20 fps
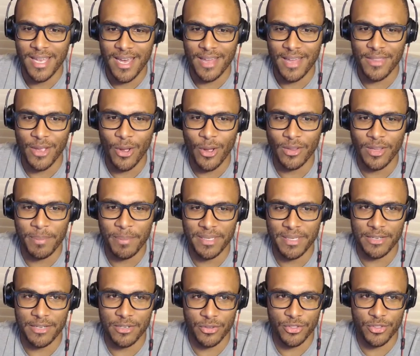Uh, the only
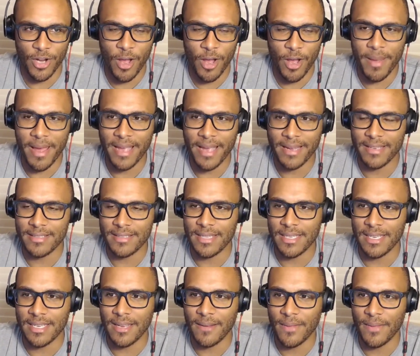potential drawback is
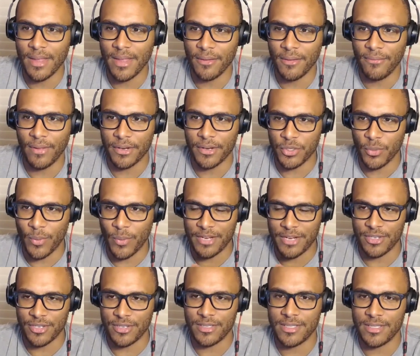the, the
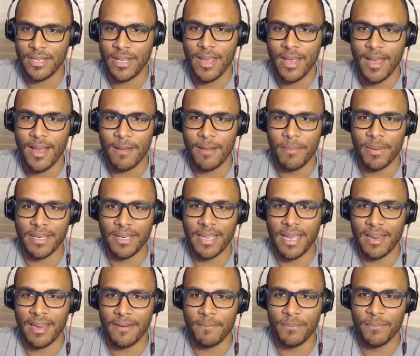fluctuations. Um, but
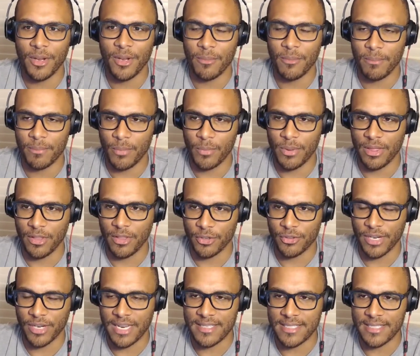again, you know, with a little
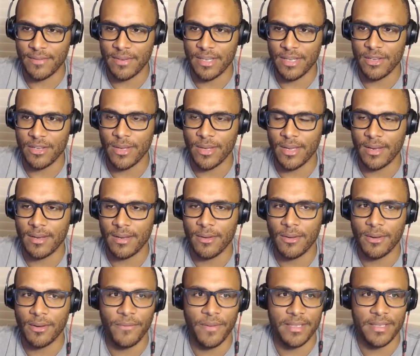creativity, you can,
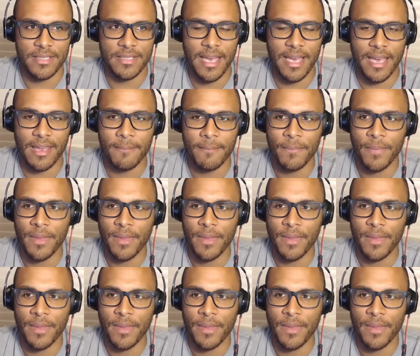you can fix that.